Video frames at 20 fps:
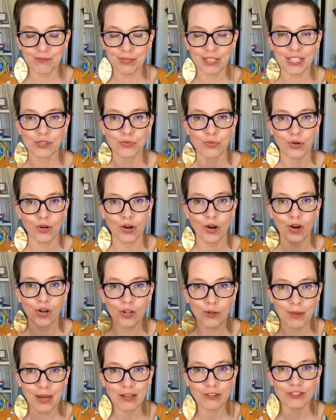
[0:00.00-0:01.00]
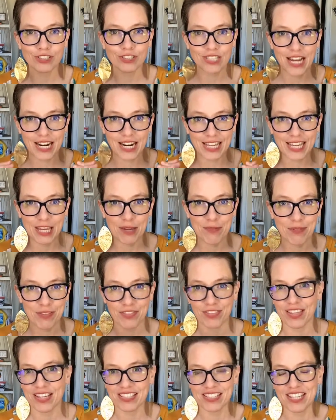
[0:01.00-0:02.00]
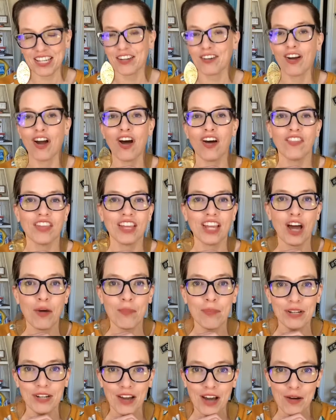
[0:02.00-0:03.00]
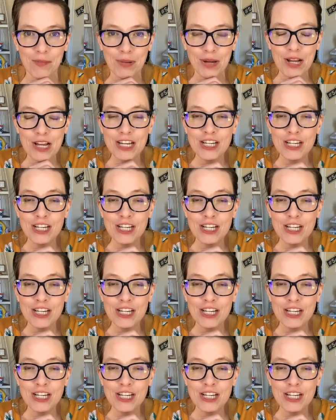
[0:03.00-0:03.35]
Because we're all about just kind of keeping things here on the up and up.